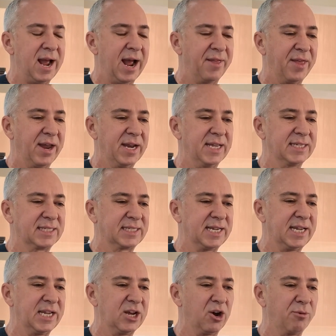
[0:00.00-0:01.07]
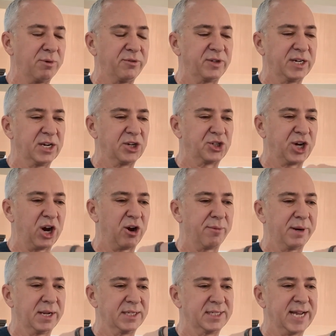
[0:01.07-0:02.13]
And then his CEO moved into
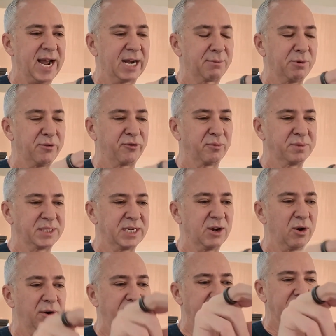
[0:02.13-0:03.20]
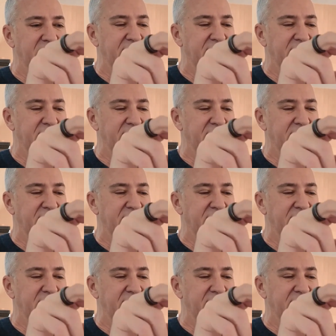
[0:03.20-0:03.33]
chairman and Zach moved from COO into